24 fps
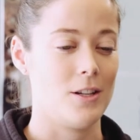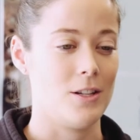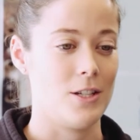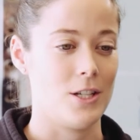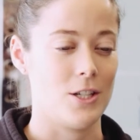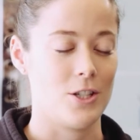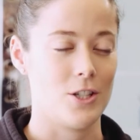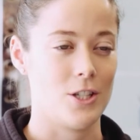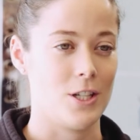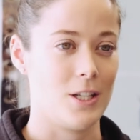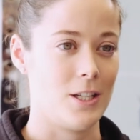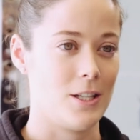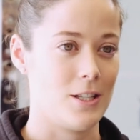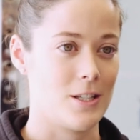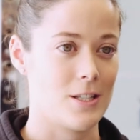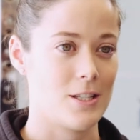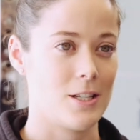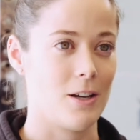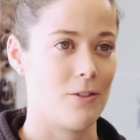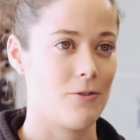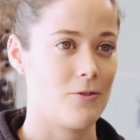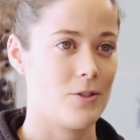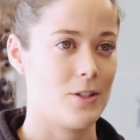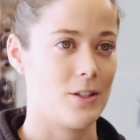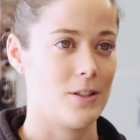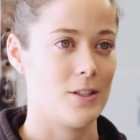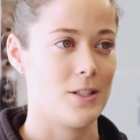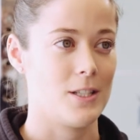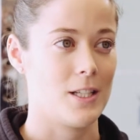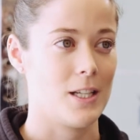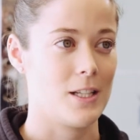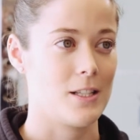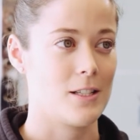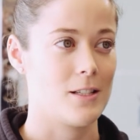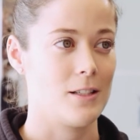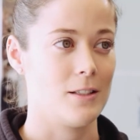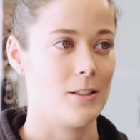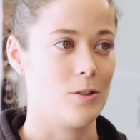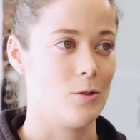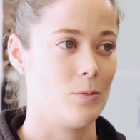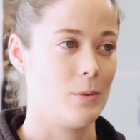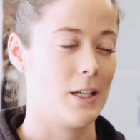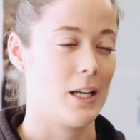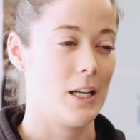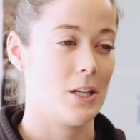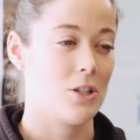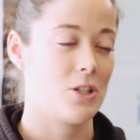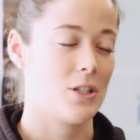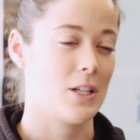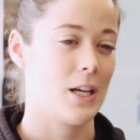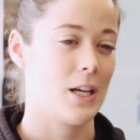conditioning and stuff to the test a little bit each